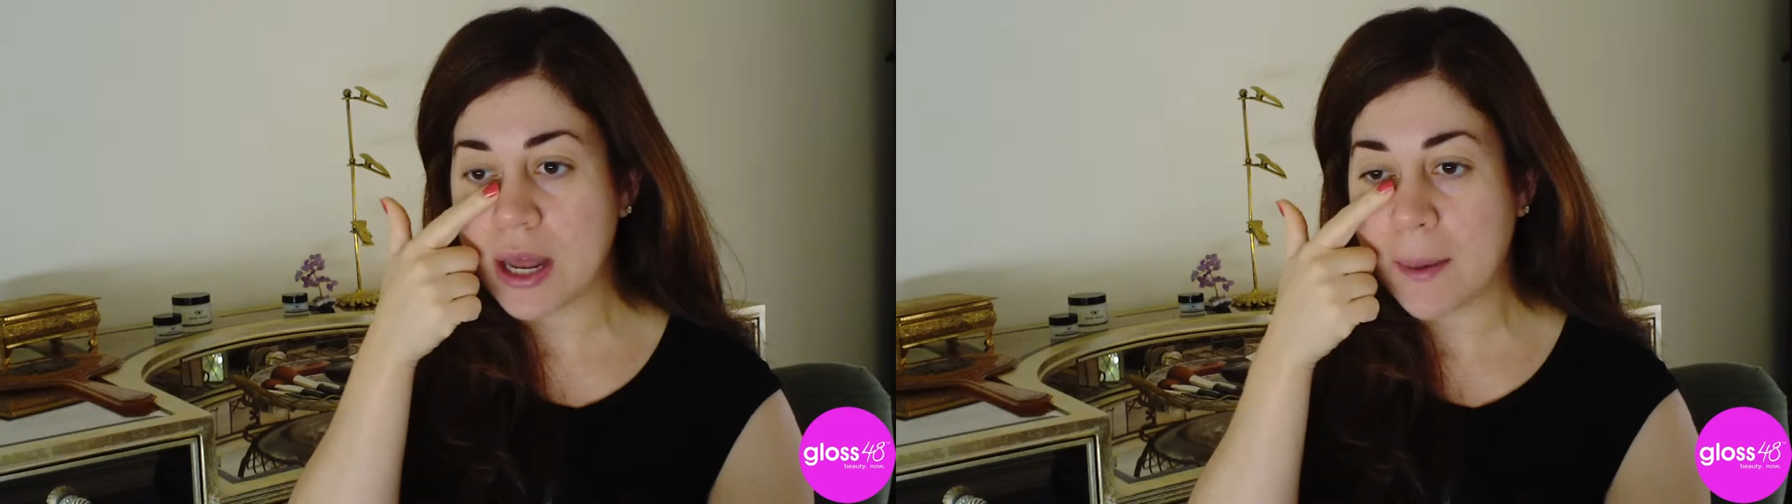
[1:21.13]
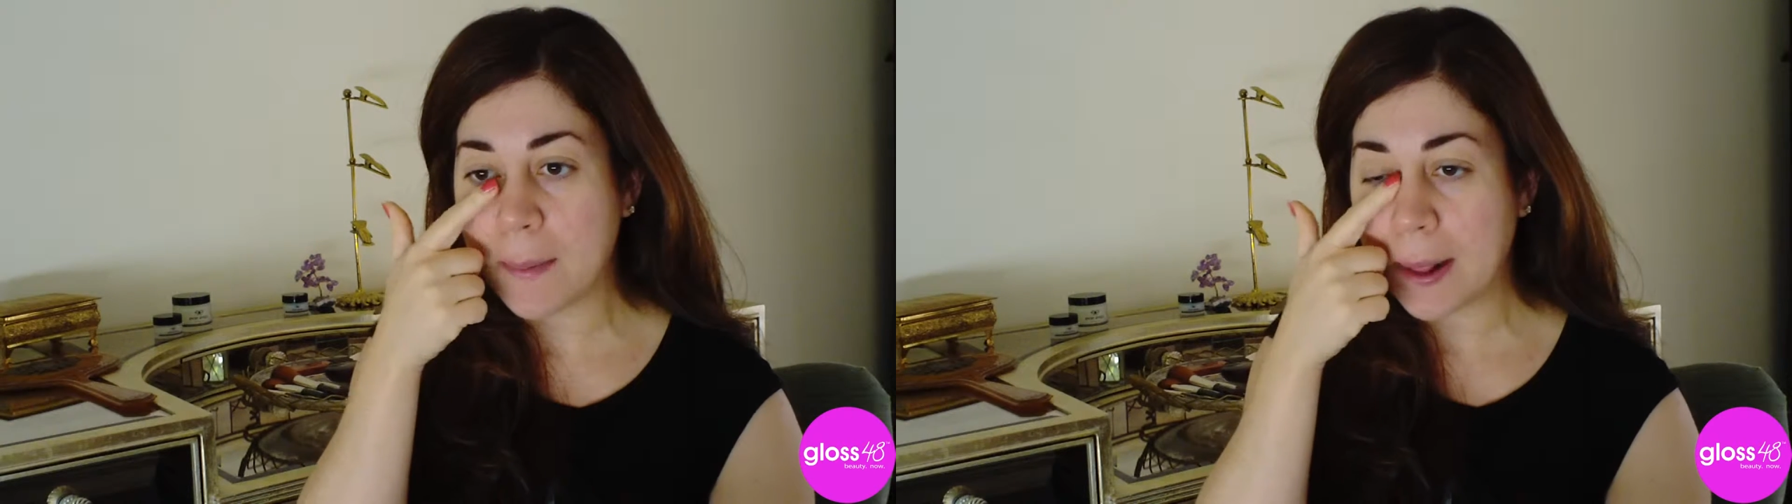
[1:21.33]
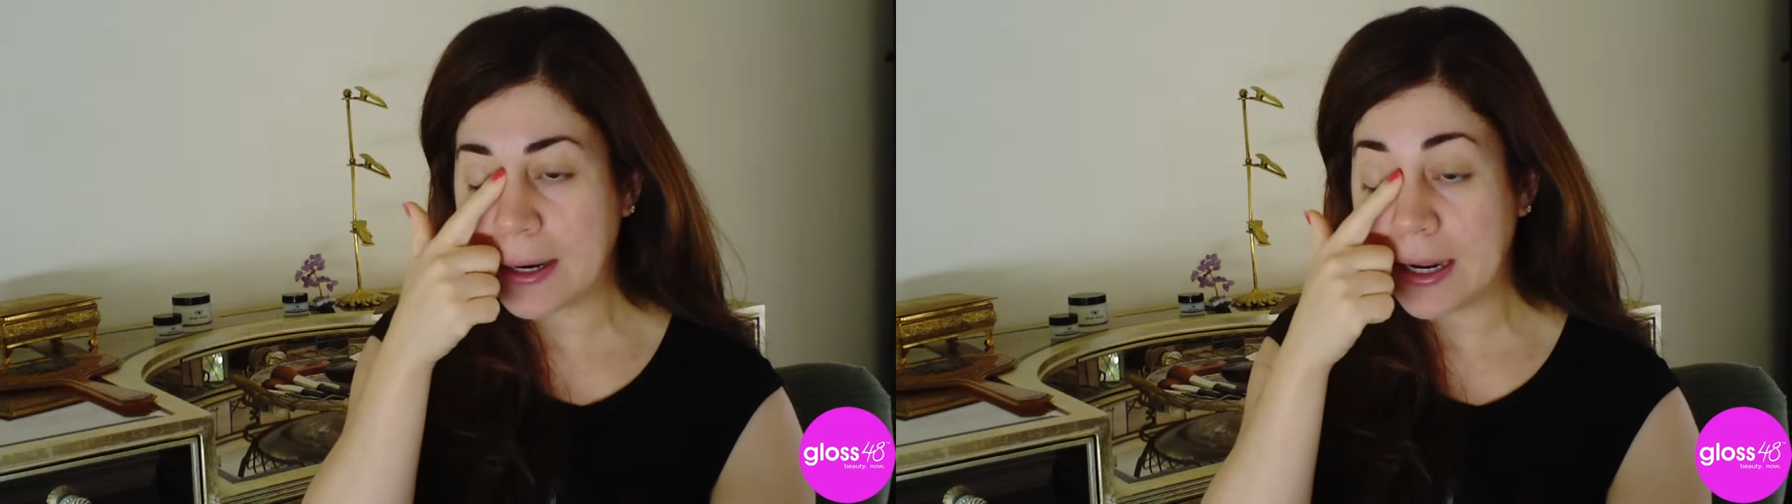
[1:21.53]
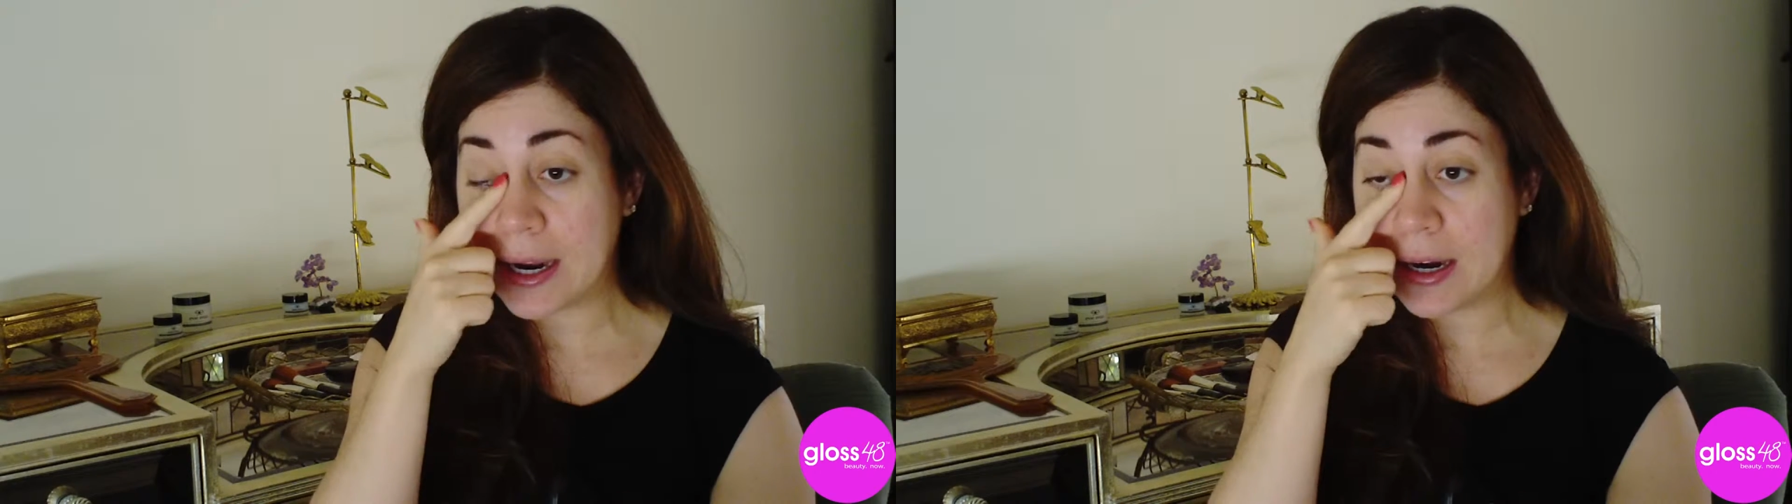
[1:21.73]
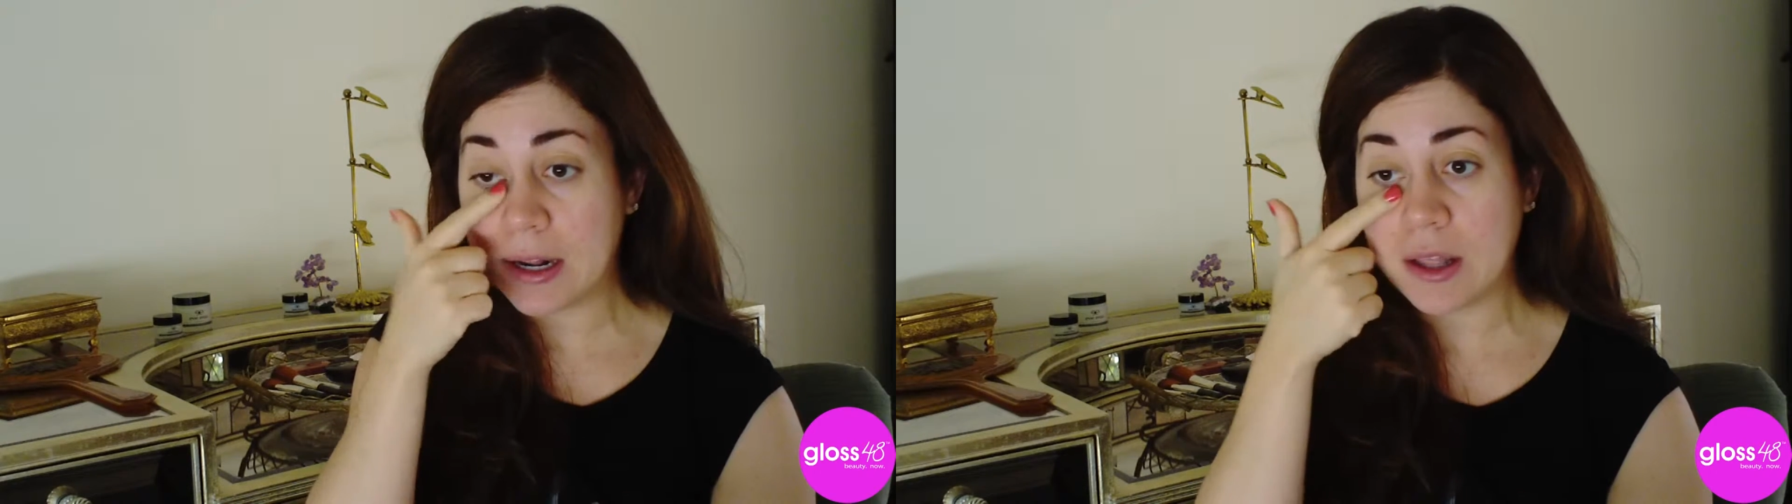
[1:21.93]
kind of blend
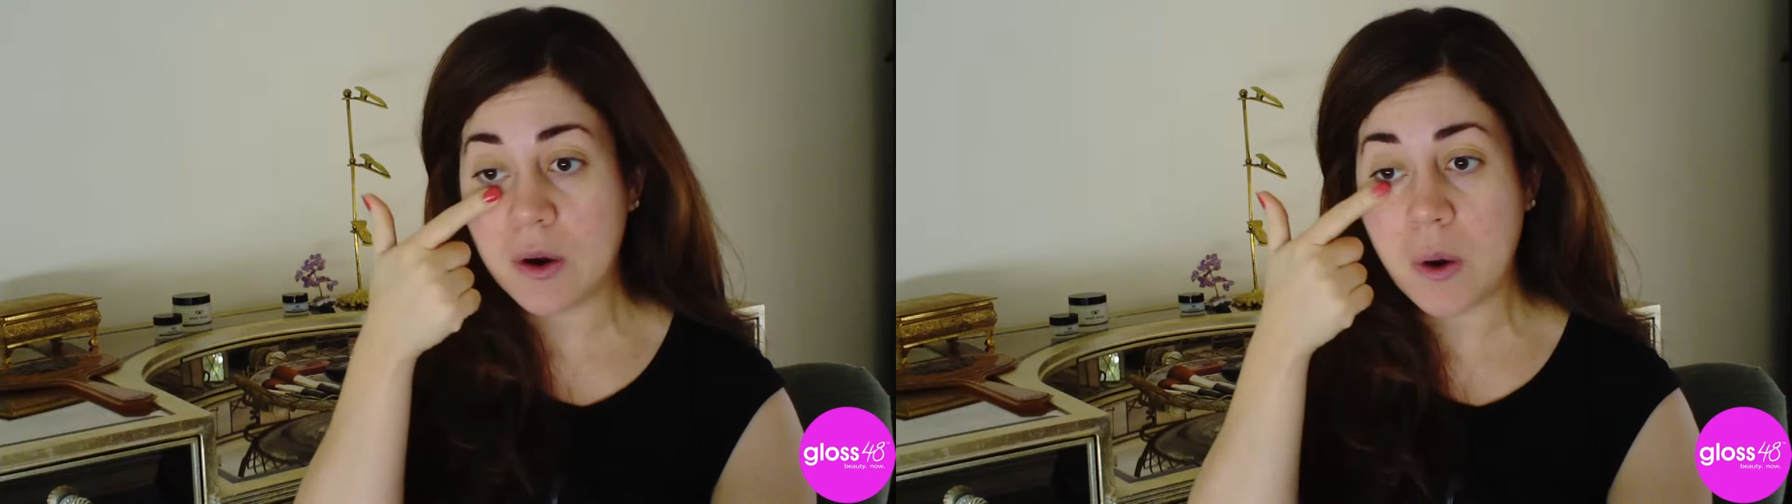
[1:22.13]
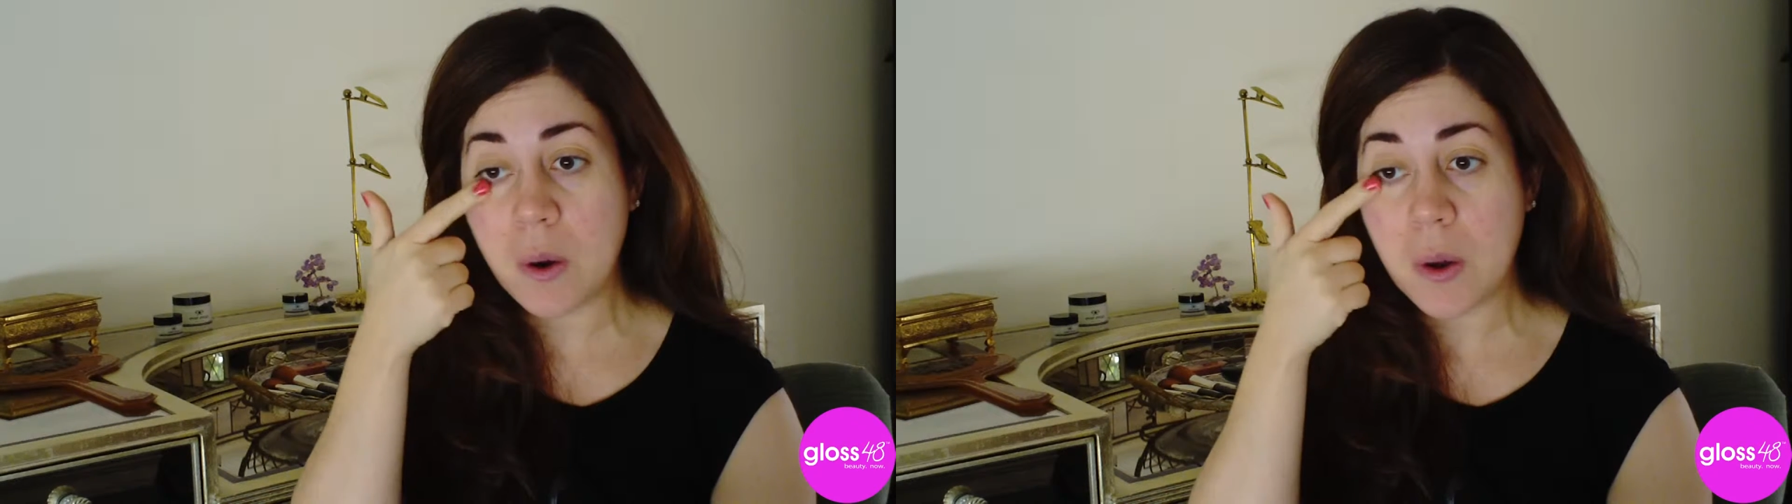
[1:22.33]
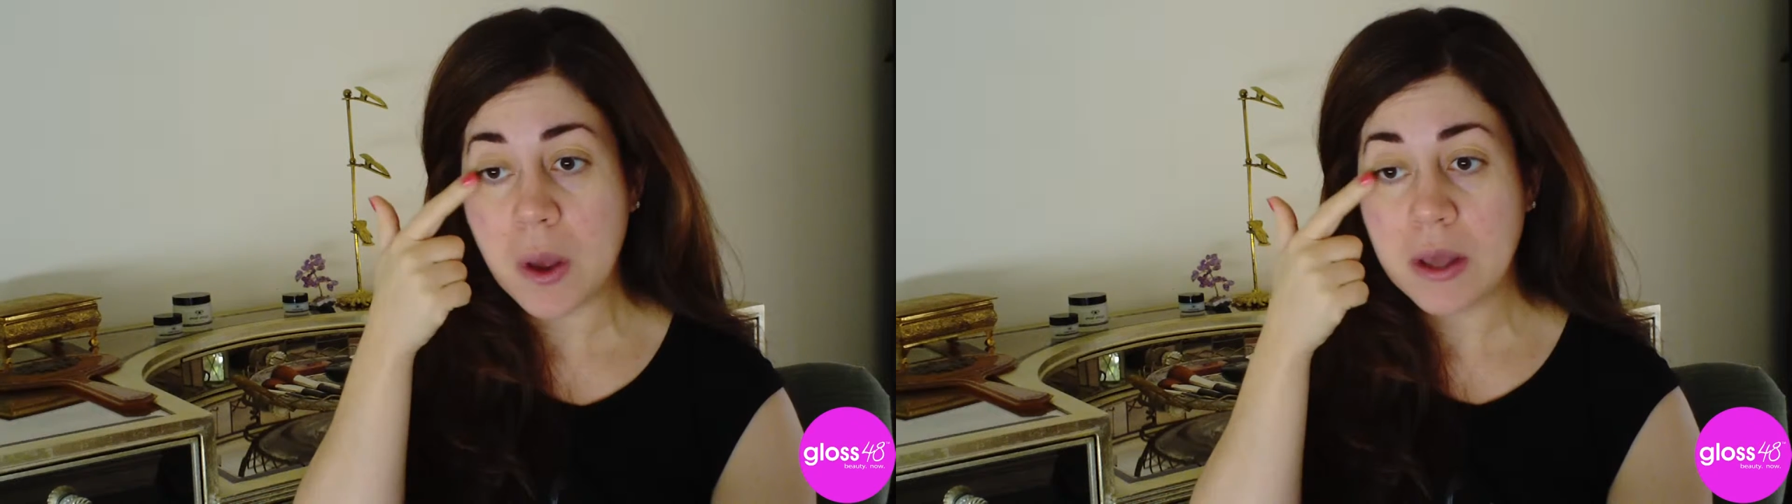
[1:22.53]
it in a little.